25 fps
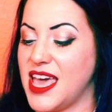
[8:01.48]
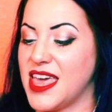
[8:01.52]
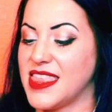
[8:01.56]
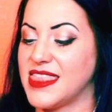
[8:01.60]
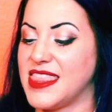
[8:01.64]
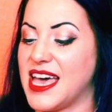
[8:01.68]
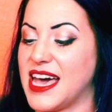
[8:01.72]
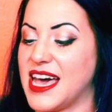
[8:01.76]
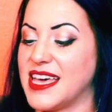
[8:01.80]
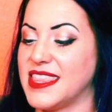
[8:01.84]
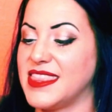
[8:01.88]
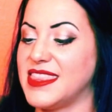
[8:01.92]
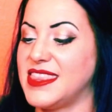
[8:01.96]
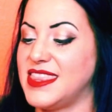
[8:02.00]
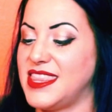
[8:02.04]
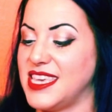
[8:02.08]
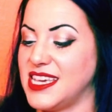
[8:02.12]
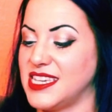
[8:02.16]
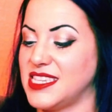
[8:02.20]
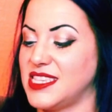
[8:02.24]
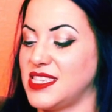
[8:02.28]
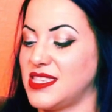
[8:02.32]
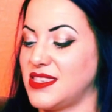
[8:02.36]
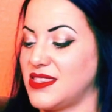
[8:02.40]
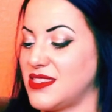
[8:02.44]
that
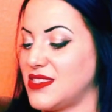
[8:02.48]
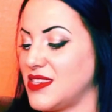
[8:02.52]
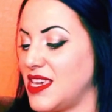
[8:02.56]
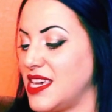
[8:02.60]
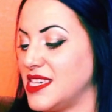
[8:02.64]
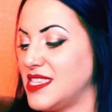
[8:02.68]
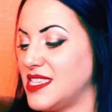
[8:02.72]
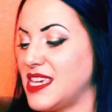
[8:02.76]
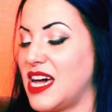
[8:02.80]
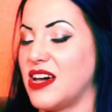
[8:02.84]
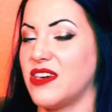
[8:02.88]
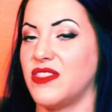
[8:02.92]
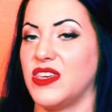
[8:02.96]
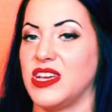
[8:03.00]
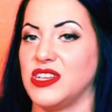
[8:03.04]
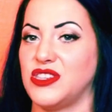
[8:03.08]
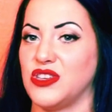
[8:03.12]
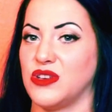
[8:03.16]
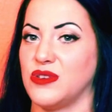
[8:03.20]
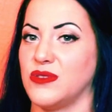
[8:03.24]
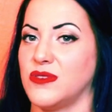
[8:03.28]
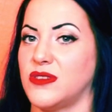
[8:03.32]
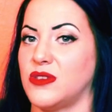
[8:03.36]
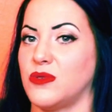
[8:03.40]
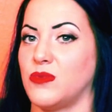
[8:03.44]
this is how they
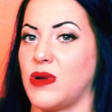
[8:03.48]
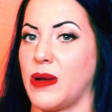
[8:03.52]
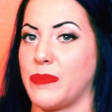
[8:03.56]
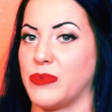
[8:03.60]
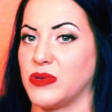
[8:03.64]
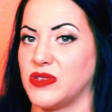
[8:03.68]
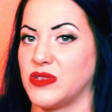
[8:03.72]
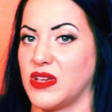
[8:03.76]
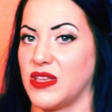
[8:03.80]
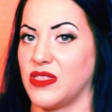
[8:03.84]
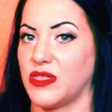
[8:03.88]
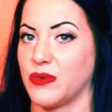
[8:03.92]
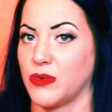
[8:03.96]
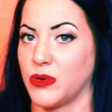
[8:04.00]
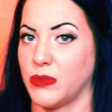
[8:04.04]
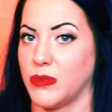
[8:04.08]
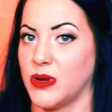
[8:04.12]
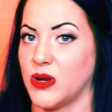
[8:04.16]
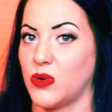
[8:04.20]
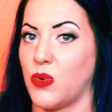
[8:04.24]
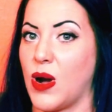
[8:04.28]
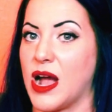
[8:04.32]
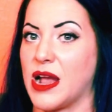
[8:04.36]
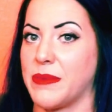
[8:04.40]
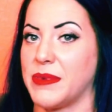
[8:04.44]
chose to represent the room
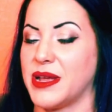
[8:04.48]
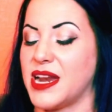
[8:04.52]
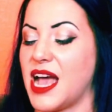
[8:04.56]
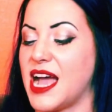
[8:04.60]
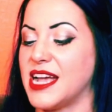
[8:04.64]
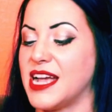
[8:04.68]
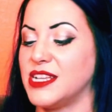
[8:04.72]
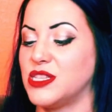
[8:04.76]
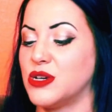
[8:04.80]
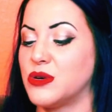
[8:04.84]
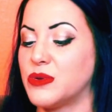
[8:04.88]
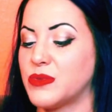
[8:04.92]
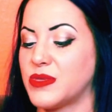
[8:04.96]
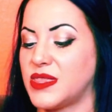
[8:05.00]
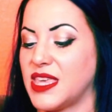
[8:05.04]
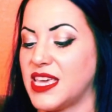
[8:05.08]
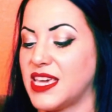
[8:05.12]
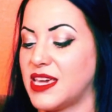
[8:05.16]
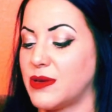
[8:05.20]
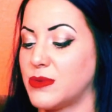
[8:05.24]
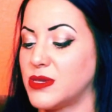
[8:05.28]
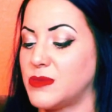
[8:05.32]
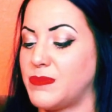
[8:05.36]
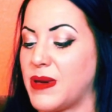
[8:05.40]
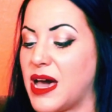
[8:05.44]
requirement. I don't think
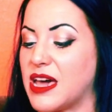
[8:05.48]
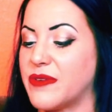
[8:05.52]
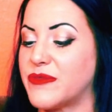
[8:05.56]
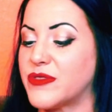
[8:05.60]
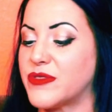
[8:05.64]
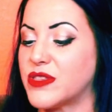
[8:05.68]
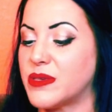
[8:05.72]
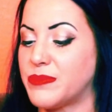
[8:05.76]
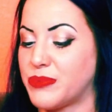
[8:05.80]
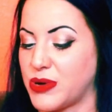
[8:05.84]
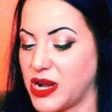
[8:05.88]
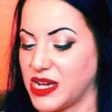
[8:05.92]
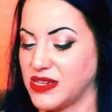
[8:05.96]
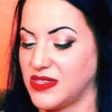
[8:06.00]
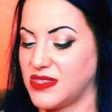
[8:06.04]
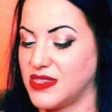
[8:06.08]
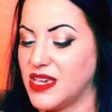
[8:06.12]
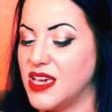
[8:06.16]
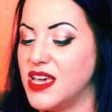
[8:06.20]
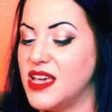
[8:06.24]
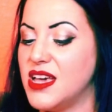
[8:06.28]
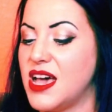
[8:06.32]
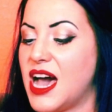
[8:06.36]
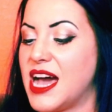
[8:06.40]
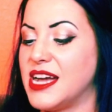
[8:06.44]
it was bad for the price.
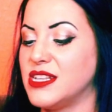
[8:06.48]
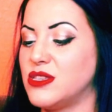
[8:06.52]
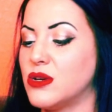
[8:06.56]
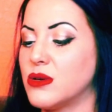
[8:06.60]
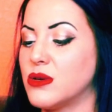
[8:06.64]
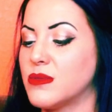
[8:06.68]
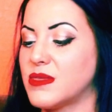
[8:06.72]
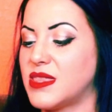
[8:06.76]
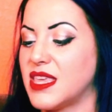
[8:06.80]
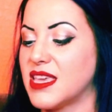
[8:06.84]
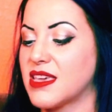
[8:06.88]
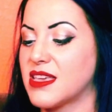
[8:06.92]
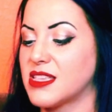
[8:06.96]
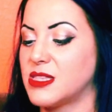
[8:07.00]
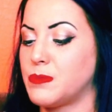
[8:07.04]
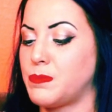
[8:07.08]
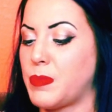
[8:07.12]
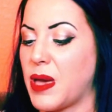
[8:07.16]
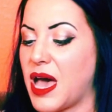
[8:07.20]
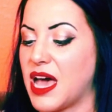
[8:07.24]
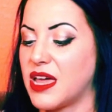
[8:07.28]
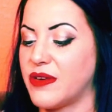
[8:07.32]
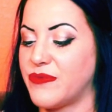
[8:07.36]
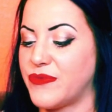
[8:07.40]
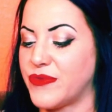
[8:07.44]
I don't think it's
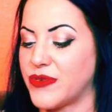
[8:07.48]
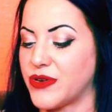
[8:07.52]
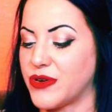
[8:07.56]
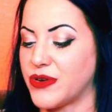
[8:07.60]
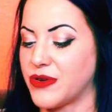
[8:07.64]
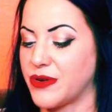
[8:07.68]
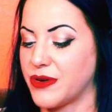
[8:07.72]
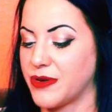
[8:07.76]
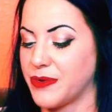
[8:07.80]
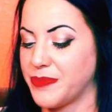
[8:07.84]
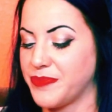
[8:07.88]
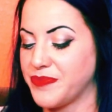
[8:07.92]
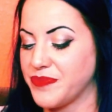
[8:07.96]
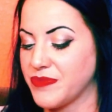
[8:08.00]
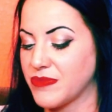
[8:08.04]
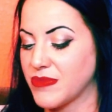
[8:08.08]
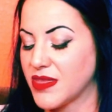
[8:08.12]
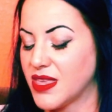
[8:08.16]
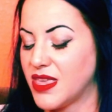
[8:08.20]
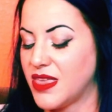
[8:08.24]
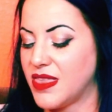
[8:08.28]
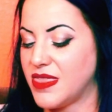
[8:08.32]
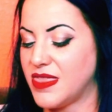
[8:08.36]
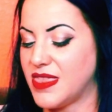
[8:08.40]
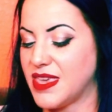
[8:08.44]
bad for
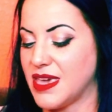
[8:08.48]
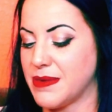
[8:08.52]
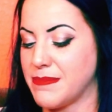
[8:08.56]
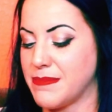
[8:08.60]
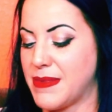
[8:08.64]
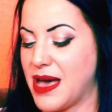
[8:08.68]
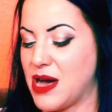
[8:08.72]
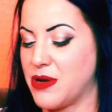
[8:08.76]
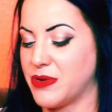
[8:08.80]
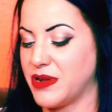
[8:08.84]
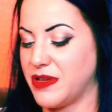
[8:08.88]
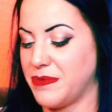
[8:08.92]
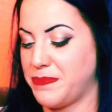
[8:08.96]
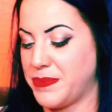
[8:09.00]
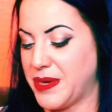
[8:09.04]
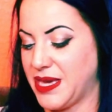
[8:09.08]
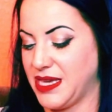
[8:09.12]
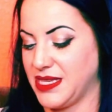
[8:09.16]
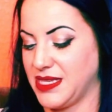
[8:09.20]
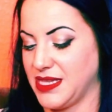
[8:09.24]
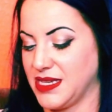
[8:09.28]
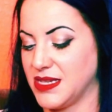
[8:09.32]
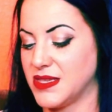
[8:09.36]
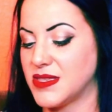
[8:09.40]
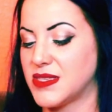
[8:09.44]
the amount of
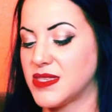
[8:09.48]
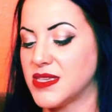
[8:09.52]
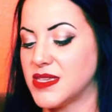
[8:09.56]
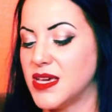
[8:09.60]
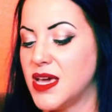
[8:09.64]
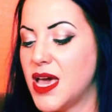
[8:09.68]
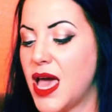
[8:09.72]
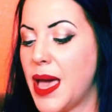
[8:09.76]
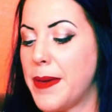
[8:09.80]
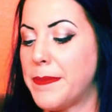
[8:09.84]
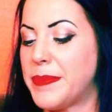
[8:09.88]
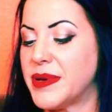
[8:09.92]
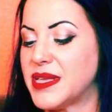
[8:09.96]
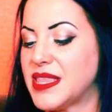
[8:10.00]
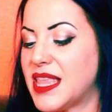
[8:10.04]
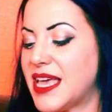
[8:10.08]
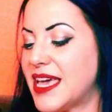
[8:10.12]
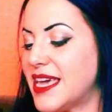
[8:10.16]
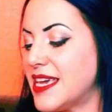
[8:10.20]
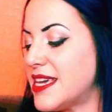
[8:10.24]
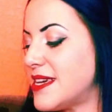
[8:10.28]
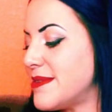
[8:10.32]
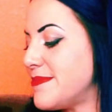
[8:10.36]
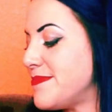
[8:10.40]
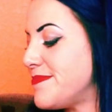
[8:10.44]
pieces. But
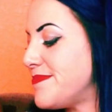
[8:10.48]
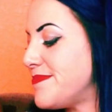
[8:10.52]
like,